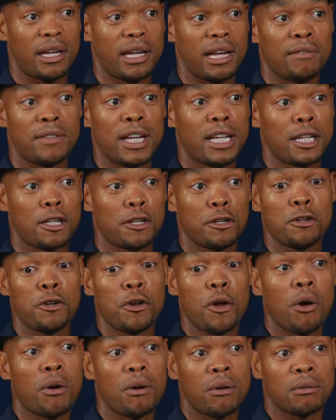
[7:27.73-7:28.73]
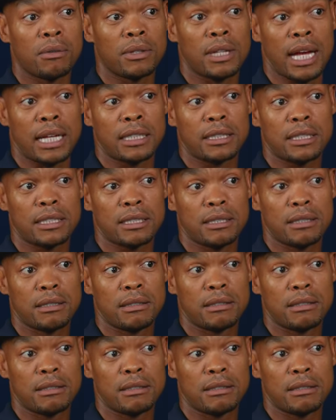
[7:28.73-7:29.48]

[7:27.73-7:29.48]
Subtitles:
if they didn't know that